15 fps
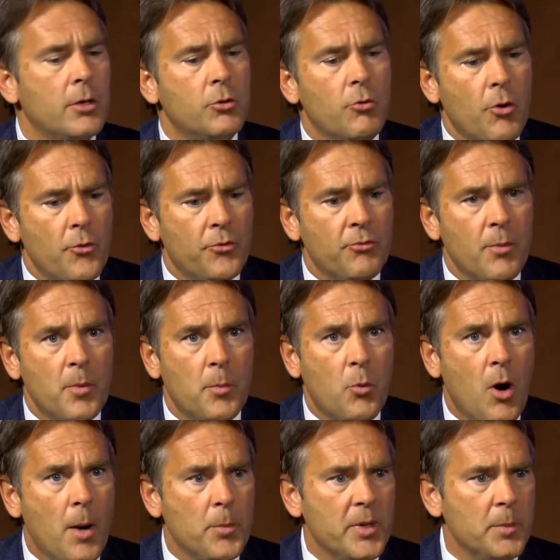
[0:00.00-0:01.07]
growth from a
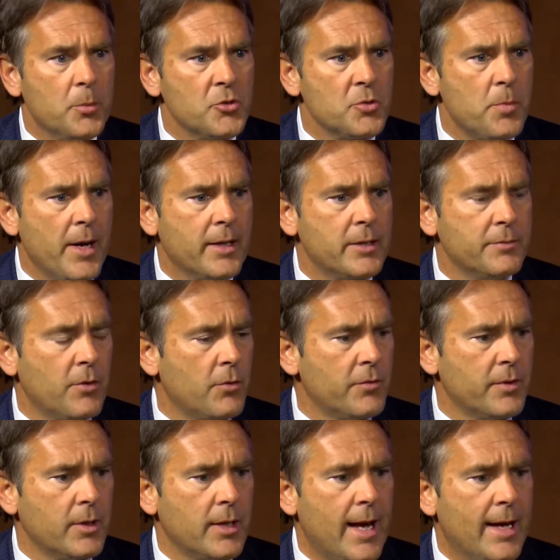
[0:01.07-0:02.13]
property perspective
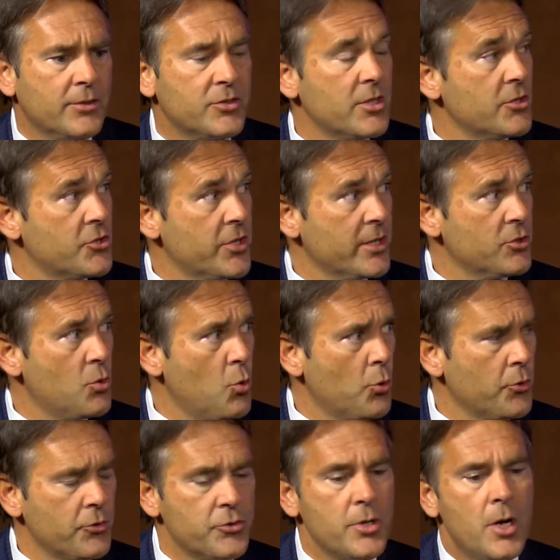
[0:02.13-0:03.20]
over the last 6
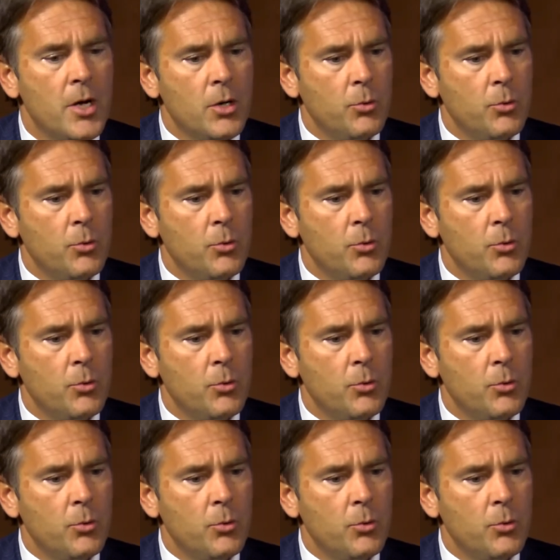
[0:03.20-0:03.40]
quarters.